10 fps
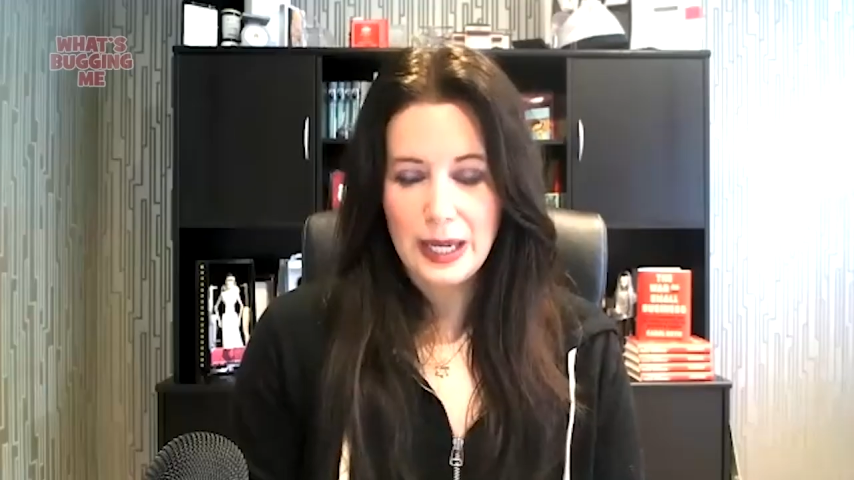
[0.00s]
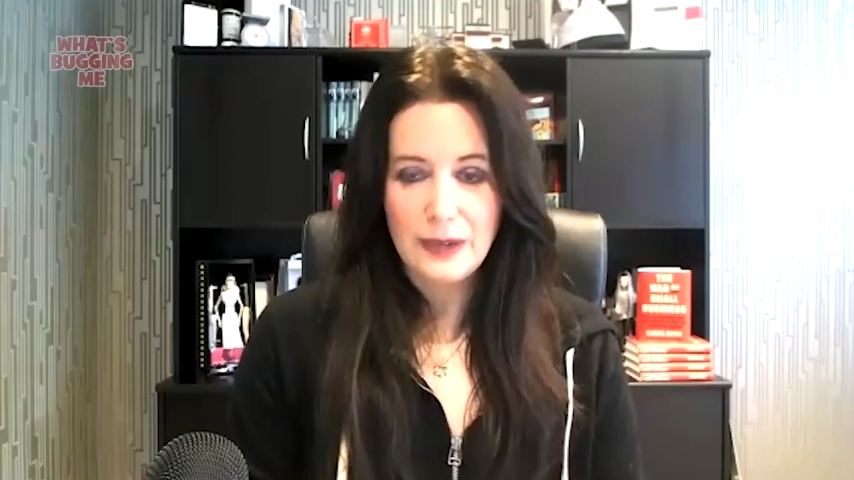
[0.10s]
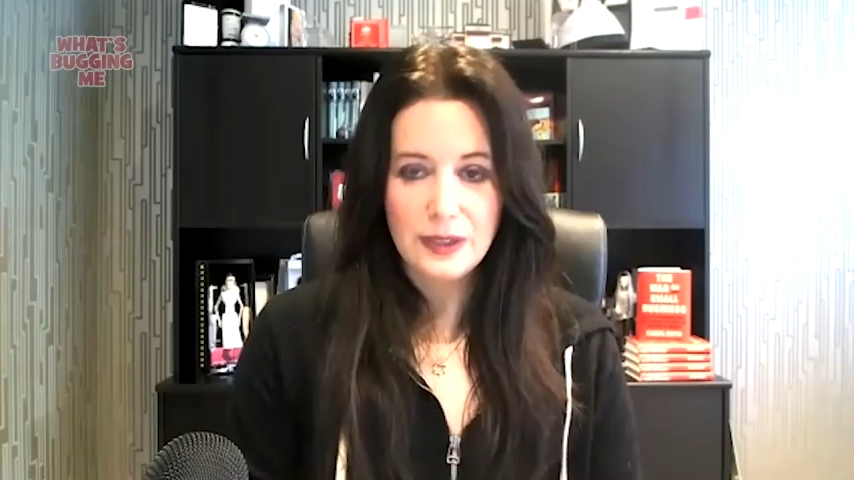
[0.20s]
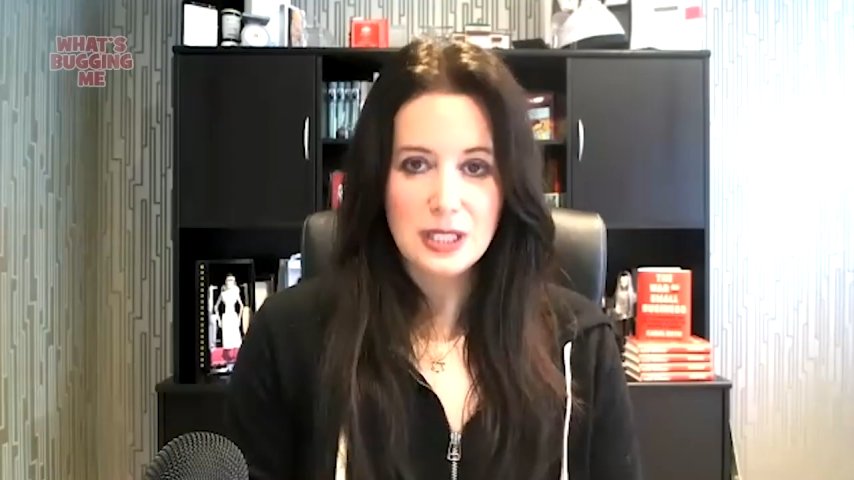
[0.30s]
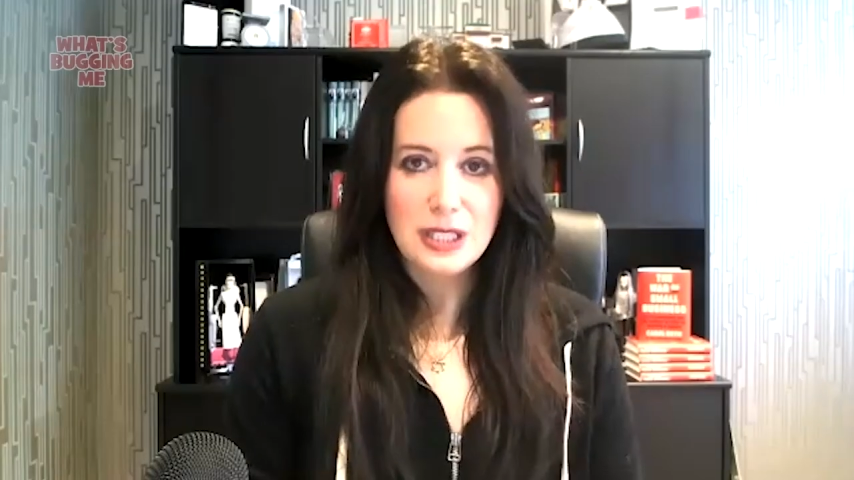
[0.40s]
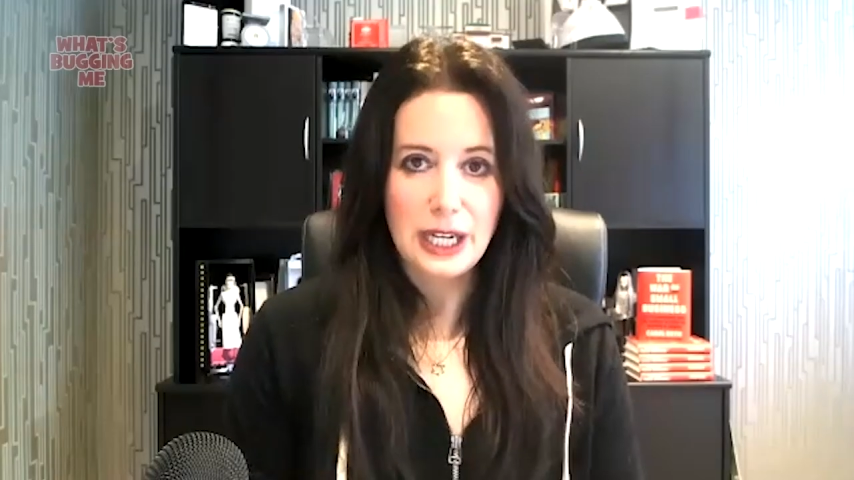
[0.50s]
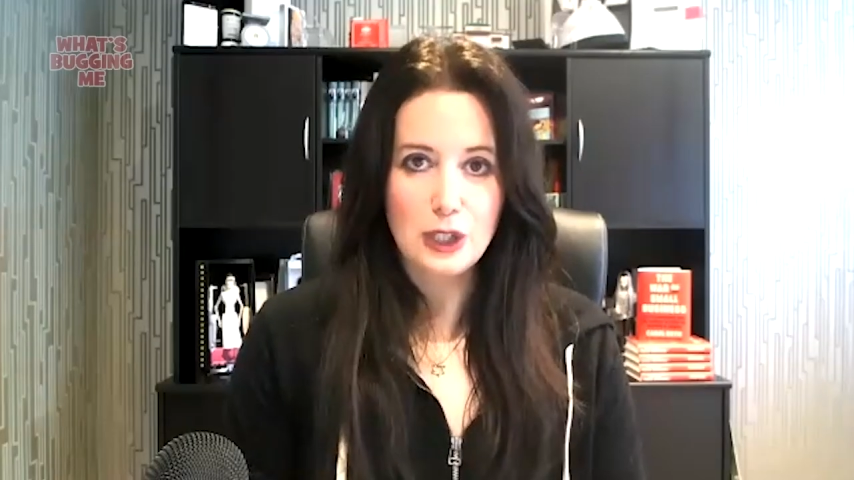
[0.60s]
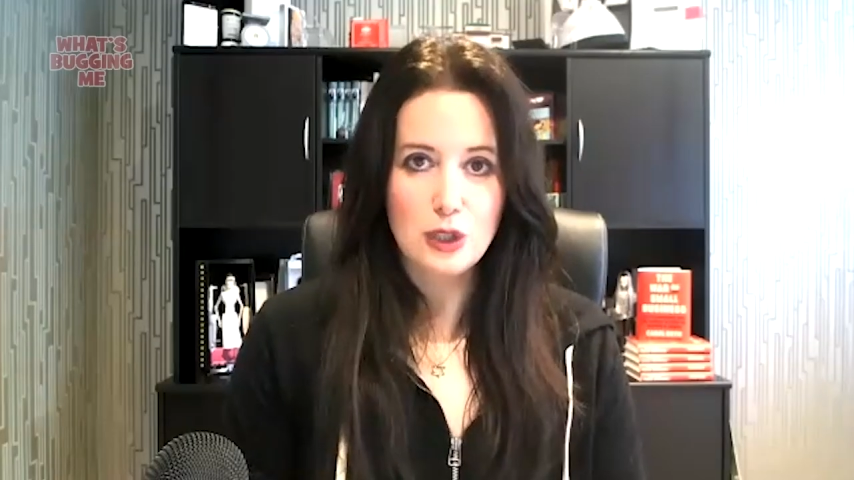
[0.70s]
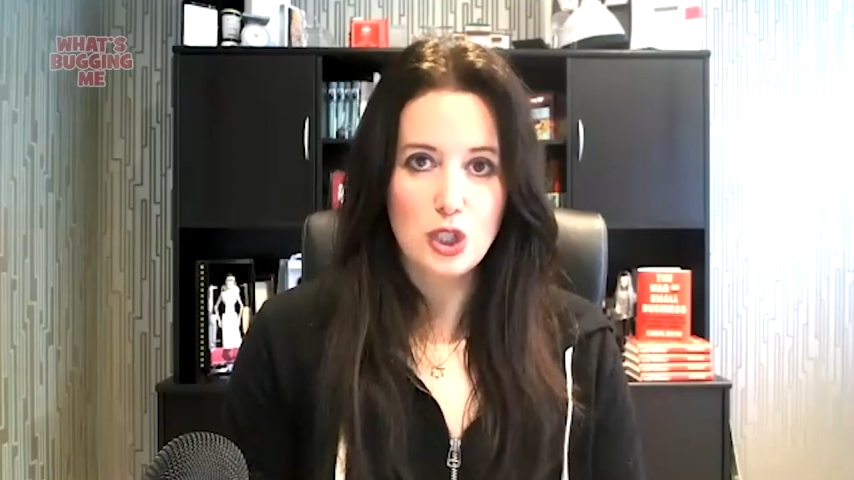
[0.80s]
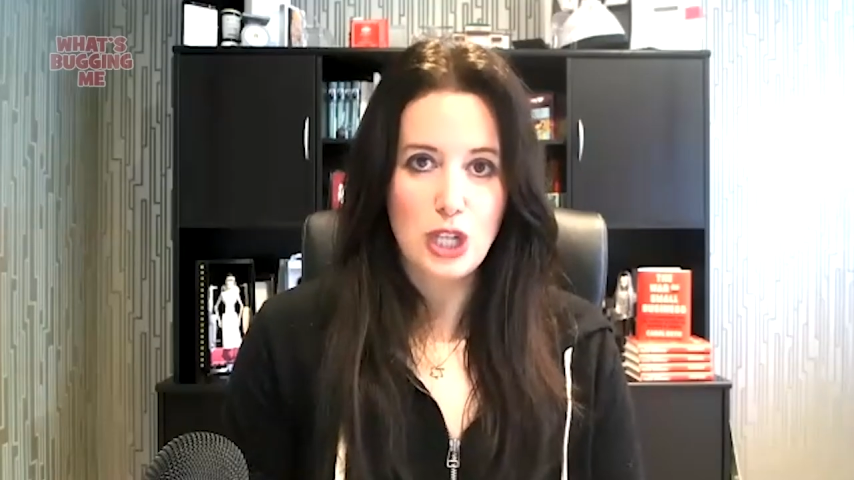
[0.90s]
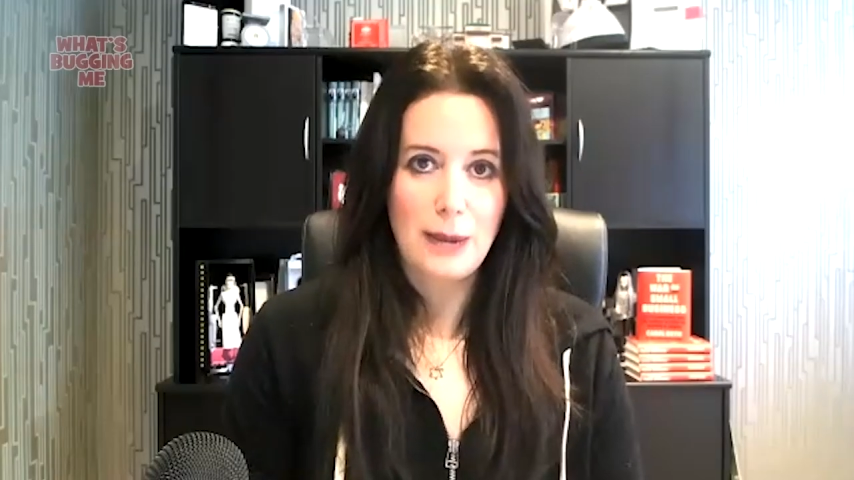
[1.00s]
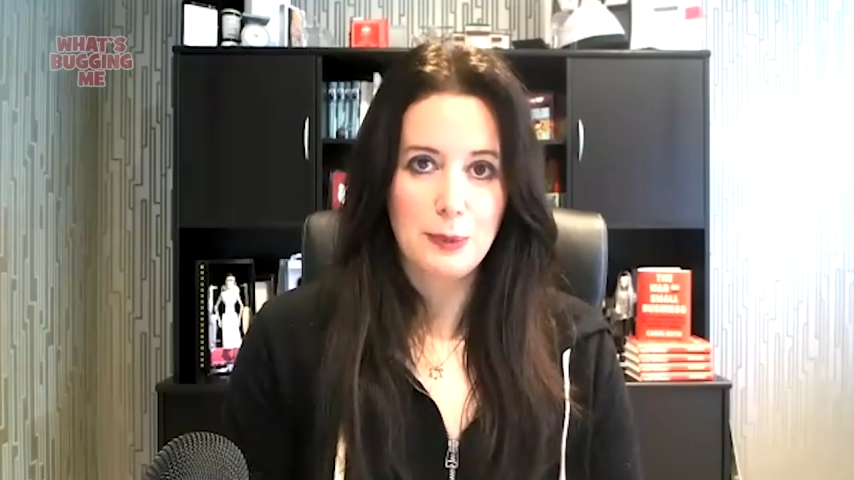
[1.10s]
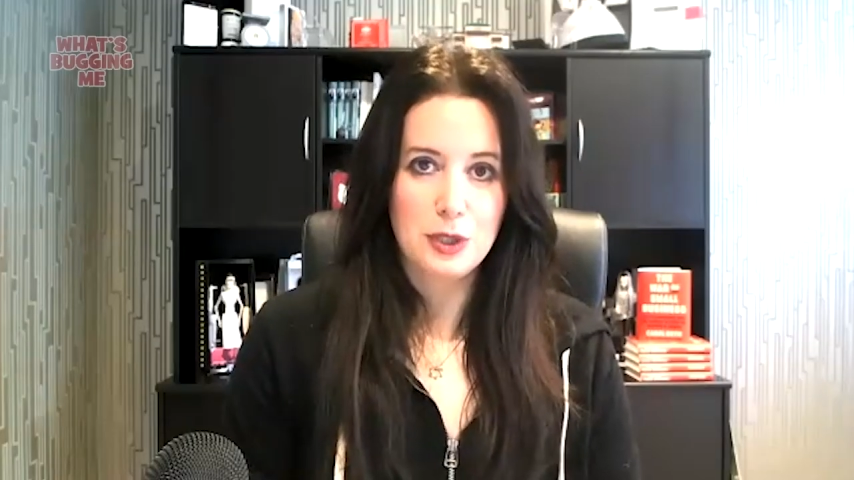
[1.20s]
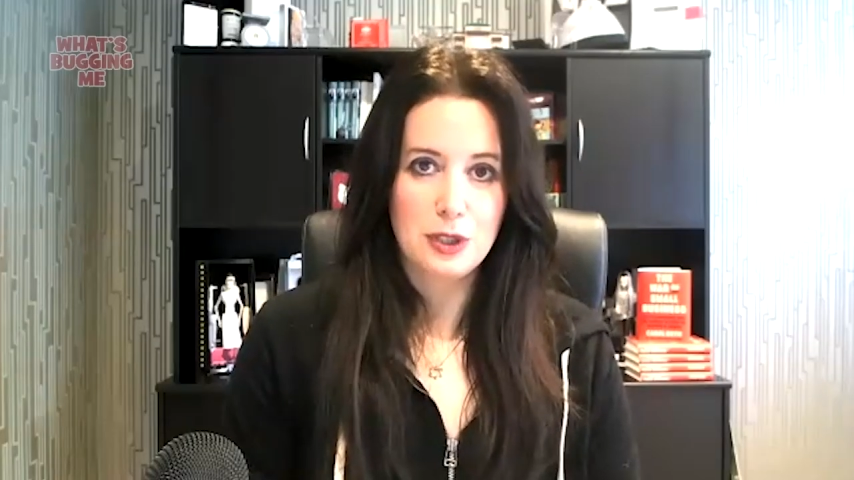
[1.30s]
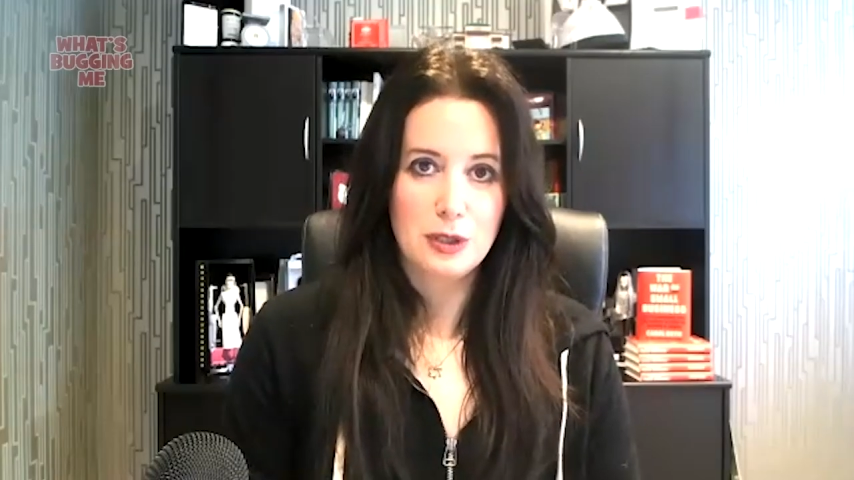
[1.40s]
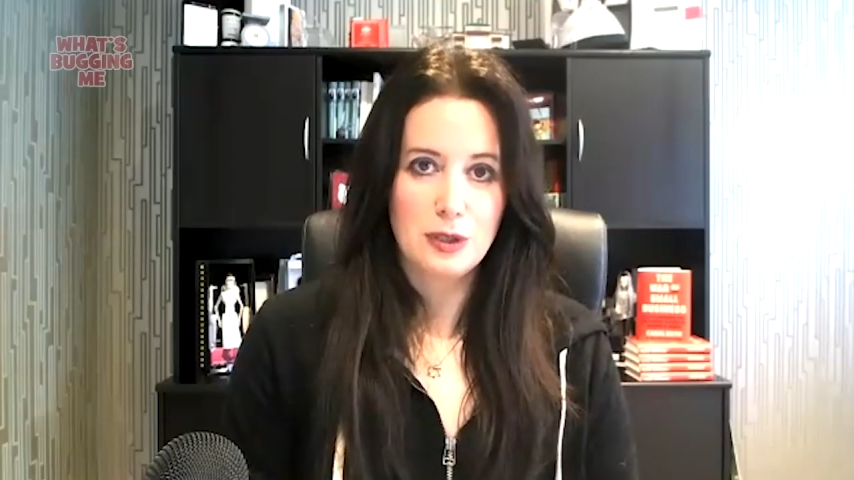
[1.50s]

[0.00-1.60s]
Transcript: an entire chapter